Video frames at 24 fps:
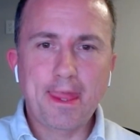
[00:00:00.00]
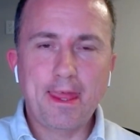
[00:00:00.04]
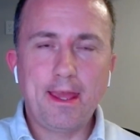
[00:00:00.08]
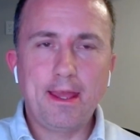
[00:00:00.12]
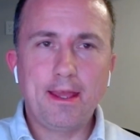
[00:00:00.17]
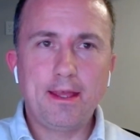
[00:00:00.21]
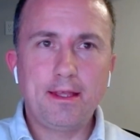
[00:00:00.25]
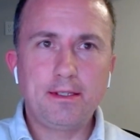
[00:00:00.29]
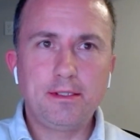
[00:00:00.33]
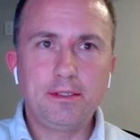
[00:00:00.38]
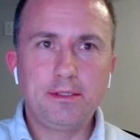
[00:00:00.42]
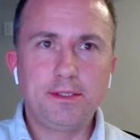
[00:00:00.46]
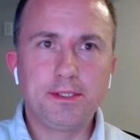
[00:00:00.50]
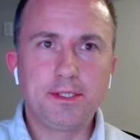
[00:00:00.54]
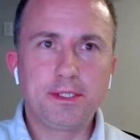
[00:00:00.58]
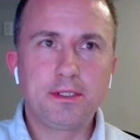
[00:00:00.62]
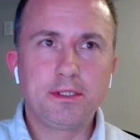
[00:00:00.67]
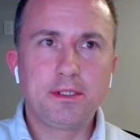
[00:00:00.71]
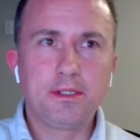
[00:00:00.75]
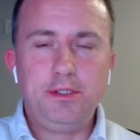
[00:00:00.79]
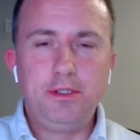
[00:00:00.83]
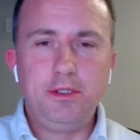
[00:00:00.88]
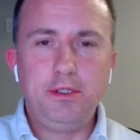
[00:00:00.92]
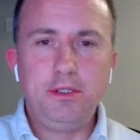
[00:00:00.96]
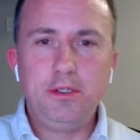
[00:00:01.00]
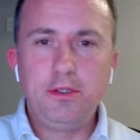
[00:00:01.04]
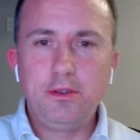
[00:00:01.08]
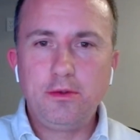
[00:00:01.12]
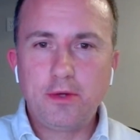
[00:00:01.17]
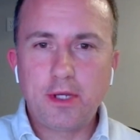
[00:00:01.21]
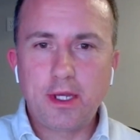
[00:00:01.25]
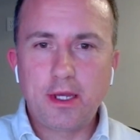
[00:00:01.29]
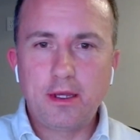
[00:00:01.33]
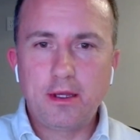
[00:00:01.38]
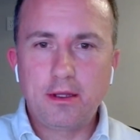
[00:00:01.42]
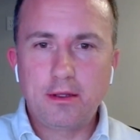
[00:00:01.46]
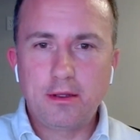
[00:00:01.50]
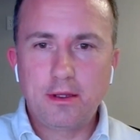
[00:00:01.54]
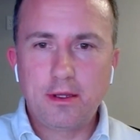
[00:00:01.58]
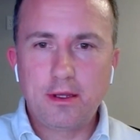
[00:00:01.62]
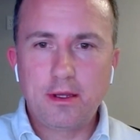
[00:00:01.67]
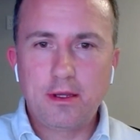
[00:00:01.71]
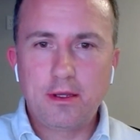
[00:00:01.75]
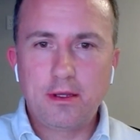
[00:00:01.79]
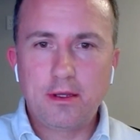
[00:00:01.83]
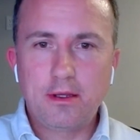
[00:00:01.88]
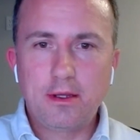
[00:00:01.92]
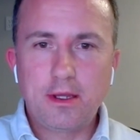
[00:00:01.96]
and do you
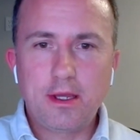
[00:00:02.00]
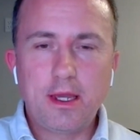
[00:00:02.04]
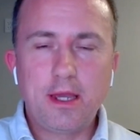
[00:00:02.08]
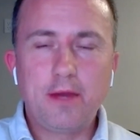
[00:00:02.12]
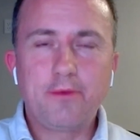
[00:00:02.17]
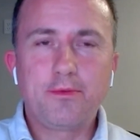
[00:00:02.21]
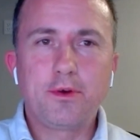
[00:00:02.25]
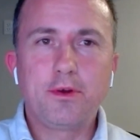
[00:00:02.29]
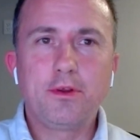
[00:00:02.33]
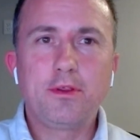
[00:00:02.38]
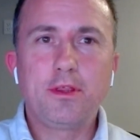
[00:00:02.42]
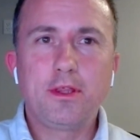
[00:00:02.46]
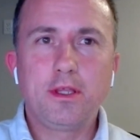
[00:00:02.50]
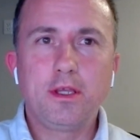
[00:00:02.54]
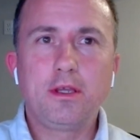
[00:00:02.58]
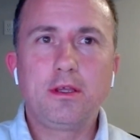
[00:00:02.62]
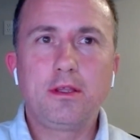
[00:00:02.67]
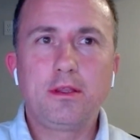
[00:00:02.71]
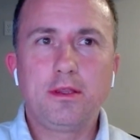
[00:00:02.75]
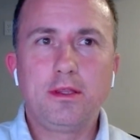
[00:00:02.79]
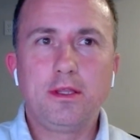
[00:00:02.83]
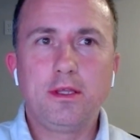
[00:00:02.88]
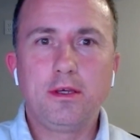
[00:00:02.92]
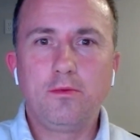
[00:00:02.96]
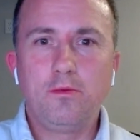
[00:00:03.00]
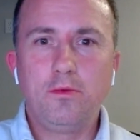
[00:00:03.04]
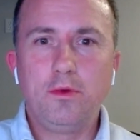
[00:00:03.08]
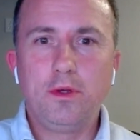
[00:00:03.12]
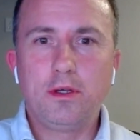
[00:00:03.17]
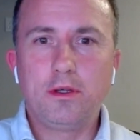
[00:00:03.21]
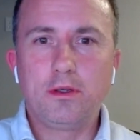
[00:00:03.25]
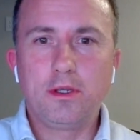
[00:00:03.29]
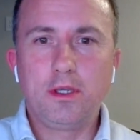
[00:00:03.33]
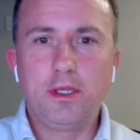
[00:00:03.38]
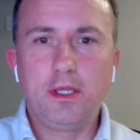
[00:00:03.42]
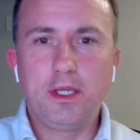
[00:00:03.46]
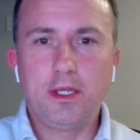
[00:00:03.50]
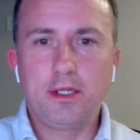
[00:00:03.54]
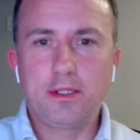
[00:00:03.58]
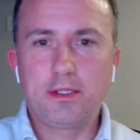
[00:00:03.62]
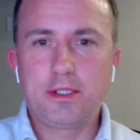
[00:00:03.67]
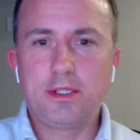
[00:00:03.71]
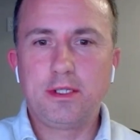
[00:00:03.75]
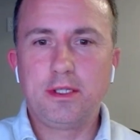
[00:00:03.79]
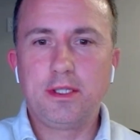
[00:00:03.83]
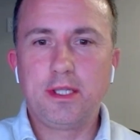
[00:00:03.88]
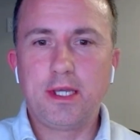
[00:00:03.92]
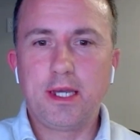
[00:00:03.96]
ever think that we'll get
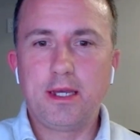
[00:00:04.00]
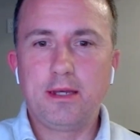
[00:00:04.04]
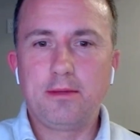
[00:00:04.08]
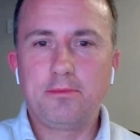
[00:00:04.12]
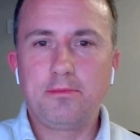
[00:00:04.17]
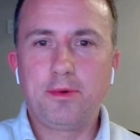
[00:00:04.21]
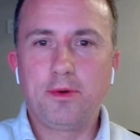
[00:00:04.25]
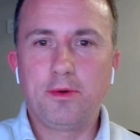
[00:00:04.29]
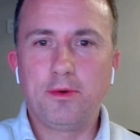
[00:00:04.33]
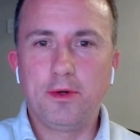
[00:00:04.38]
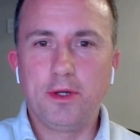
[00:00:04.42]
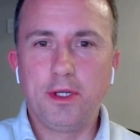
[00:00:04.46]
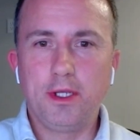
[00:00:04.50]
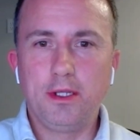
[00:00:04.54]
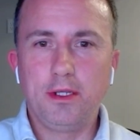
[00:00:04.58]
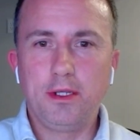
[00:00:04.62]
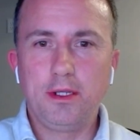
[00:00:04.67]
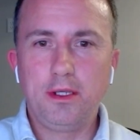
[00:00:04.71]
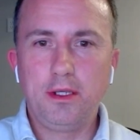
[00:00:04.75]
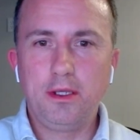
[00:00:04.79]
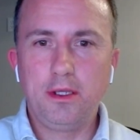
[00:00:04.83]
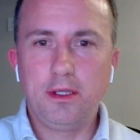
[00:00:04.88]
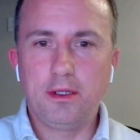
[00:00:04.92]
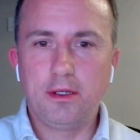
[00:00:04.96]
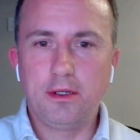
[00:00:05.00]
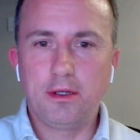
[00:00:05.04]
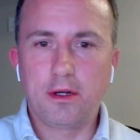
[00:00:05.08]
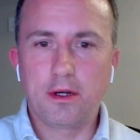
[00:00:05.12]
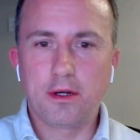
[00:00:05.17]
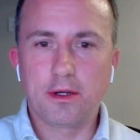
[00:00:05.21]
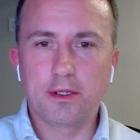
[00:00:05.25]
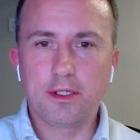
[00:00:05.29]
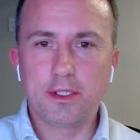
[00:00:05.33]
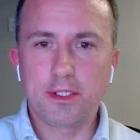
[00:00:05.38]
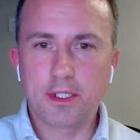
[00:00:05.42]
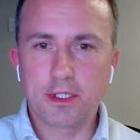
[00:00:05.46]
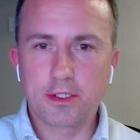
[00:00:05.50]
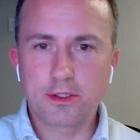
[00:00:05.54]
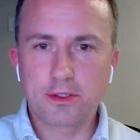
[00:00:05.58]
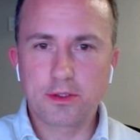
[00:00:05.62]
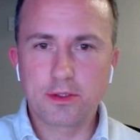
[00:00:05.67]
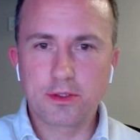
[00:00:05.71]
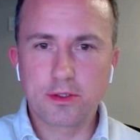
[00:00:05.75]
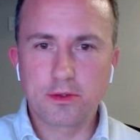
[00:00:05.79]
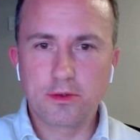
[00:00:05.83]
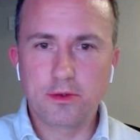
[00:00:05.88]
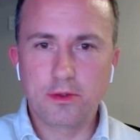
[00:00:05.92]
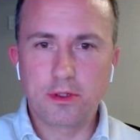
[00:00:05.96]
to that point in
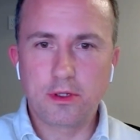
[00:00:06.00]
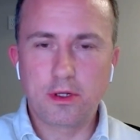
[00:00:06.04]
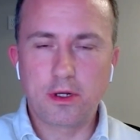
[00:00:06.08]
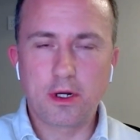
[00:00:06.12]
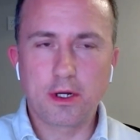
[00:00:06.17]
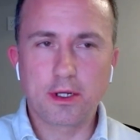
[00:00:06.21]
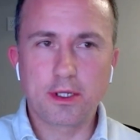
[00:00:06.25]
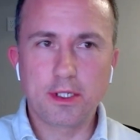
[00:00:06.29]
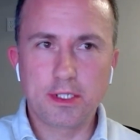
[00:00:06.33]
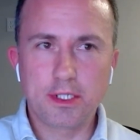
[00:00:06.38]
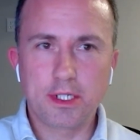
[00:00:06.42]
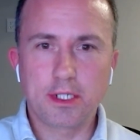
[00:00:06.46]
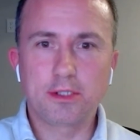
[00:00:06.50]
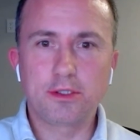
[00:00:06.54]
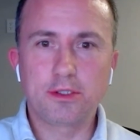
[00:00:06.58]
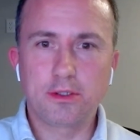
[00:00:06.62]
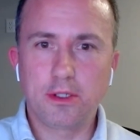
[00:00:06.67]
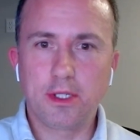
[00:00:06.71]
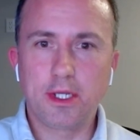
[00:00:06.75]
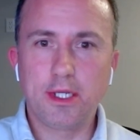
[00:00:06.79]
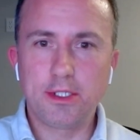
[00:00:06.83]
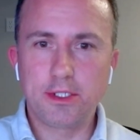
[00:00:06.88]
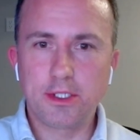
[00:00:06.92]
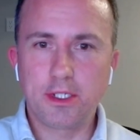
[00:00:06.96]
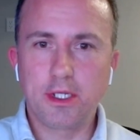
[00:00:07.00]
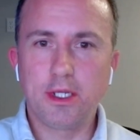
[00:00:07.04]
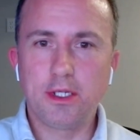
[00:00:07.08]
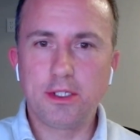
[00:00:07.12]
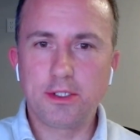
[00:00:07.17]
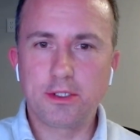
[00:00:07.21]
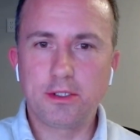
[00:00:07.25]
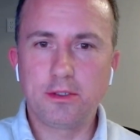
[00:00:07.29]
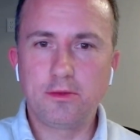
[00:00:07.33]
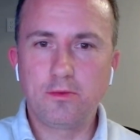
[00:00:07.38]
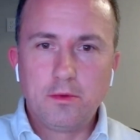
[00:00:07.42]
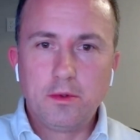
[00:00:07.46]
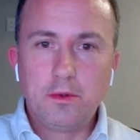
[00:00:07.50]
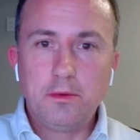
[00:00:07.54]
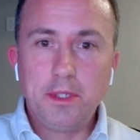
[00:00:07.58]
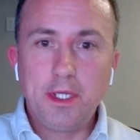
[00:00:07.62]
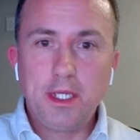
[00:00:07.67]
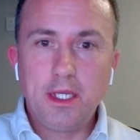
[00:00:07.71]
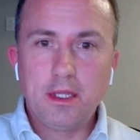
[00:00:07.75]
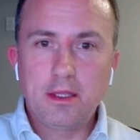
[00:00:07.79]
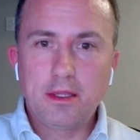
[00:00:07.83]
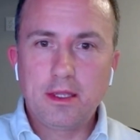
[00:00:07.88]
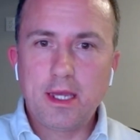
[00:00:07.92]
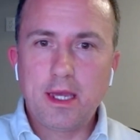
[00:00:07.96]
architectural education? Will
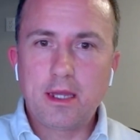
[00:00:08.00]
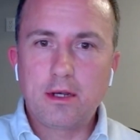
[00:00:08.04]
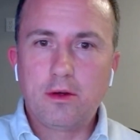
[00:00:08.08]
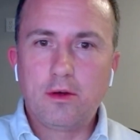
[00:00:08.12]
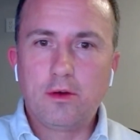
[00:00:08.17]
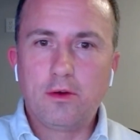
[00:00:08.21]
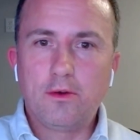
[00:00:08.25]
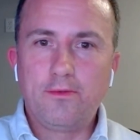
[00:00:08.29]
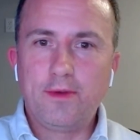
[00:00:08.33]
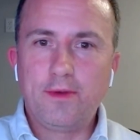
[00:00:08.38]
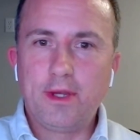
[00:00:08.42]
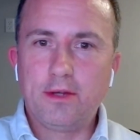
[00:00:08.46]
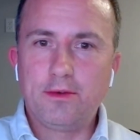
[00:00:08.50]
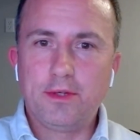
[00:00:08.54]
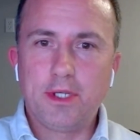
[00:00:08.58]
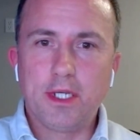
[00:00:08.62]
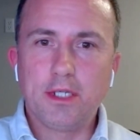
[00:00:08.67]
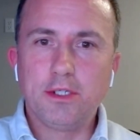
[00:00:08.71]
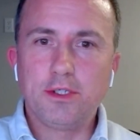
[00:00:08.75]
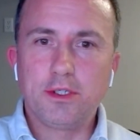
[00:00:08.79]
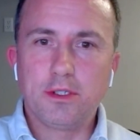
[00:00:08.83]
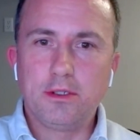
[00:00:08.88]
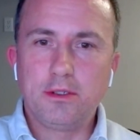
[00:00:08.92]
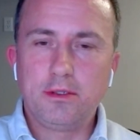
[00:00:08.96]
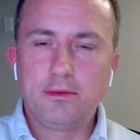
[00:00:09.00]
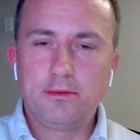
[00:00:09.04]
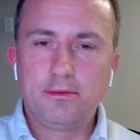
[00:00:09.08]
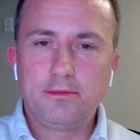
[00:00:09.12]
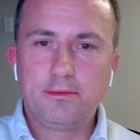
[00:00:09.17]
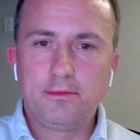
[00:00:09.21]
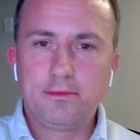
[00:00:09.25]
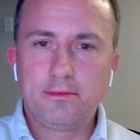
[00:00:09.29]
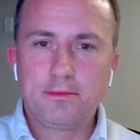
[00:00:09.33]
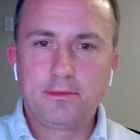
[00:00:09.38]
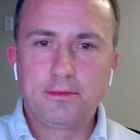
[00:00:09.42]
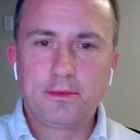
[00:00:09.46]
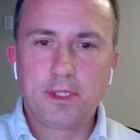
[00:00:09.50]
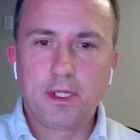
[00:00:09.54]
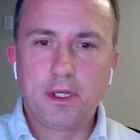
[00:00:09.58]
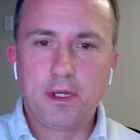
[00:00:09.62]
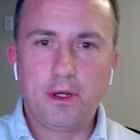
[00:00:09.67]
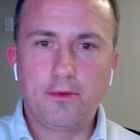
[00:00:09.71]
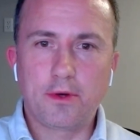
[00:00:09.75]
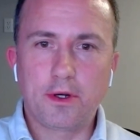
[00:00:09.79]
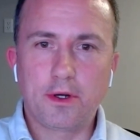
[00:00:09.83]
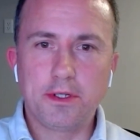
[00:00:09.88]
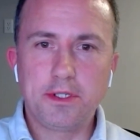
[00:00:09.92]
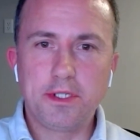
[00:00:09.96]
we get that whole foundation
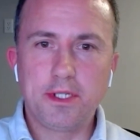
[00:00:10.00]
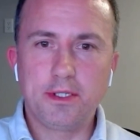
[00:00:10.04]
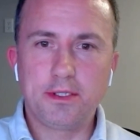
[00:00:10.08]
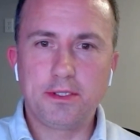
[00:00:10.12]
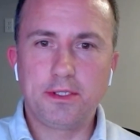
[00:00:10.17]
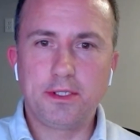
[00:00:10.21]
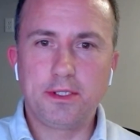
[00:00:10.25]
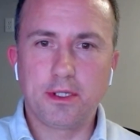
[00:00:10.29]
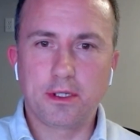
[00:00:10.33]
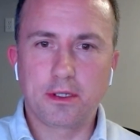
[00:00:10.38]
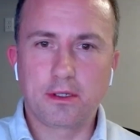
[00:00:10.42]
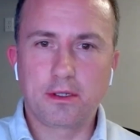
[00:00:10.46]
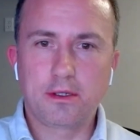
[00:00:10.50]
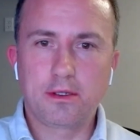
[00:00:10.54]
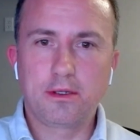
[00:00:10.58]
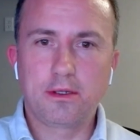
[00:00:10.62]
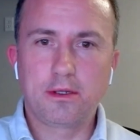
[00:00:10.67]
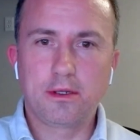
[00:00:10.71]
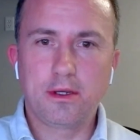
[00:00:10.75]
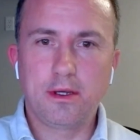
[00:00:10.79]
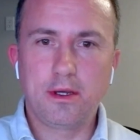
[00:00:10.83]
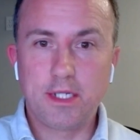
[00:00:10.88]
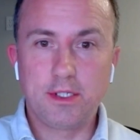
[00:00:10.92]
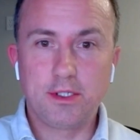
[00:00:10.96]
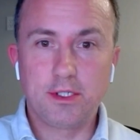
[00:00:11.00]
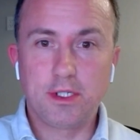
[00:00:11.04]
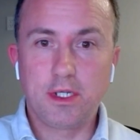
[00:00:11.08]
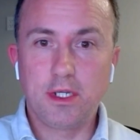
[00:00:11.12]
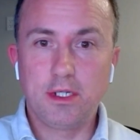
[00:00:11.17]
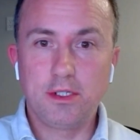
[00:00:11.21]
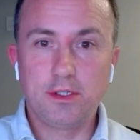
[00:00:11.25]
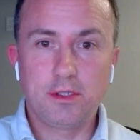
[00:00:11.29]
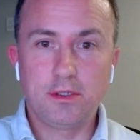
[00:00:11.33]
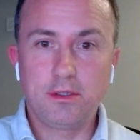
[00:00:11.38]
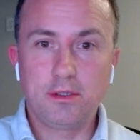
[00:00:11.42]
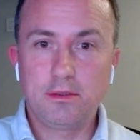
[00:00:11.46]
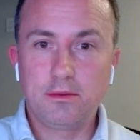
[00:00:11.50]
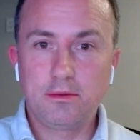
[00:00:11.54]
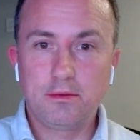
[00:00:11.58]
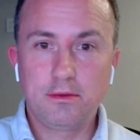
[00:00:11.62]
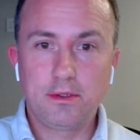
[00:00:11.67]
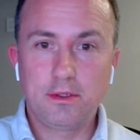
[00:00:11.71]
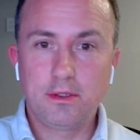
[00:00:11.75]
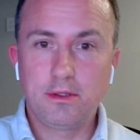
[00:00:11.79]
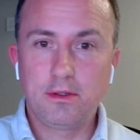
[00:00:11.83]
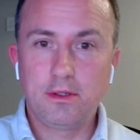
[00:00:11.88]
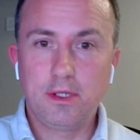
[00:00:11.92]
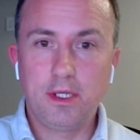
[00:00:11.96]
of artistic education
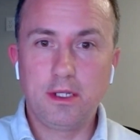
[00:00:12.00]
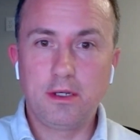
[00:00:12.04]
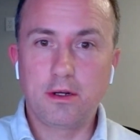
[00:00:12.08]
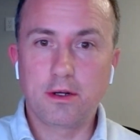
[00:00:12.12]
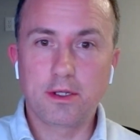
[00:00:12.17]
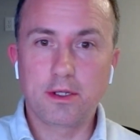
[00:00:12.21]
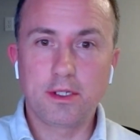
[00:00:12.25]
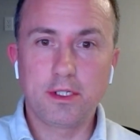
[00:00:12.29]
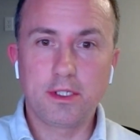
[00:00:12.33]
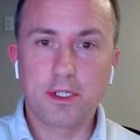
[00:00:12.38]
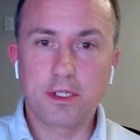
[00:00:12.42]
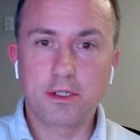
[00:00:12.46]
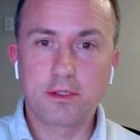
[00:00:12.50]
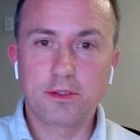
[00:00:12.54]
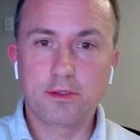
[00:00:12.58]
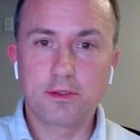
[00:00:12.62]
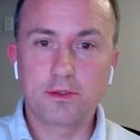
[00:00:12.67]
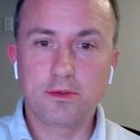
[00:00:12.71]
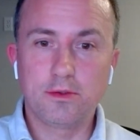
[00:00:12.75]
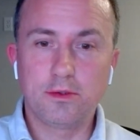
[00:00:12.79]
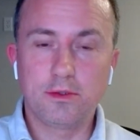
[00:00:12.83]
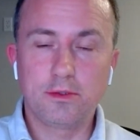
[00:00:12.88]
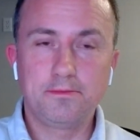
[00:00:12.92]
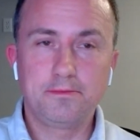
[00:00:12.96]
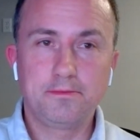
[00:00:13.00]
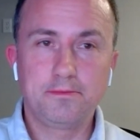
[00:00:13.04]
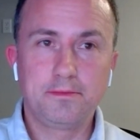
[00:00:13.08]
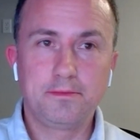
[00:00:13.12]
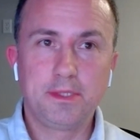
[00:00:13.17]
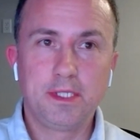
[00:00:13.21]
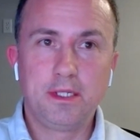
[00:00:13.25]
in architecture school?